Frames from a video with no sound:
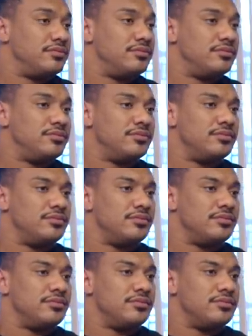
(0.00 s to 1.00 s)

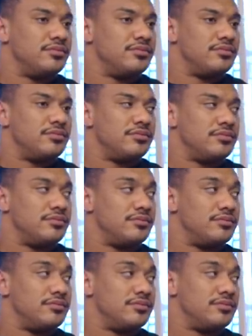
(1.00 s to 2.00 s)

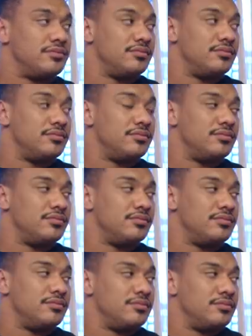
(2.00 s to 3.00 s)

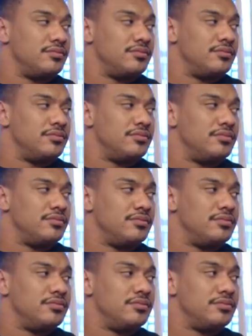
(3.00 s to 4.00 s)

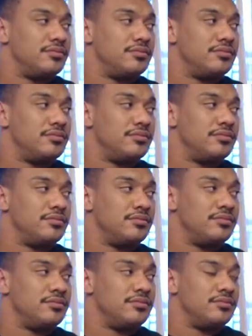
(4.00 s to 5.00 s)

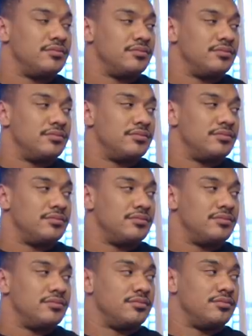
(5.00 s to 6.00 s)

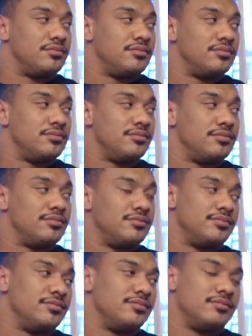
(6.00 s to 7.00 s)
This person isn't speaking.